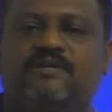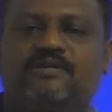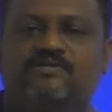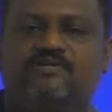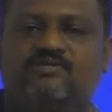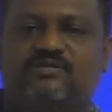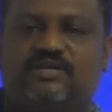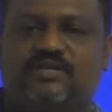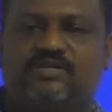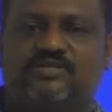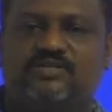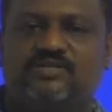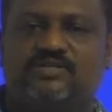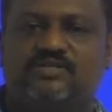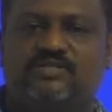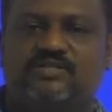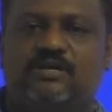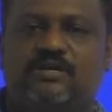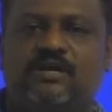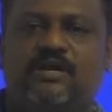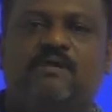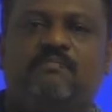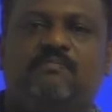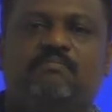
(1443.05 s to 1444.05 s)
instructions
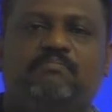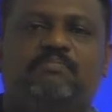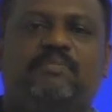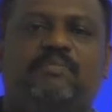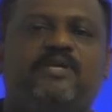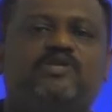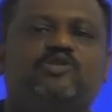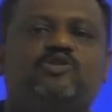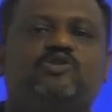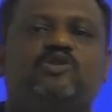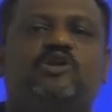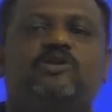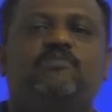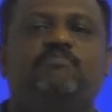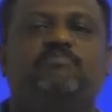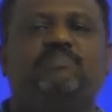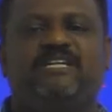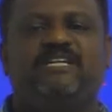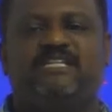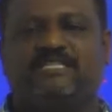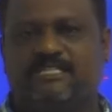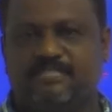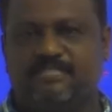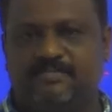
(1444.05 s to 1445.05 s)
based on
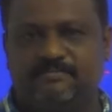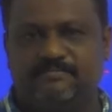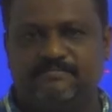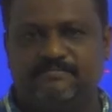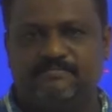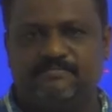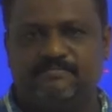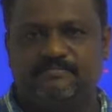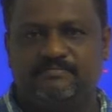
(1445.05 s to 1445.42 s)
bits.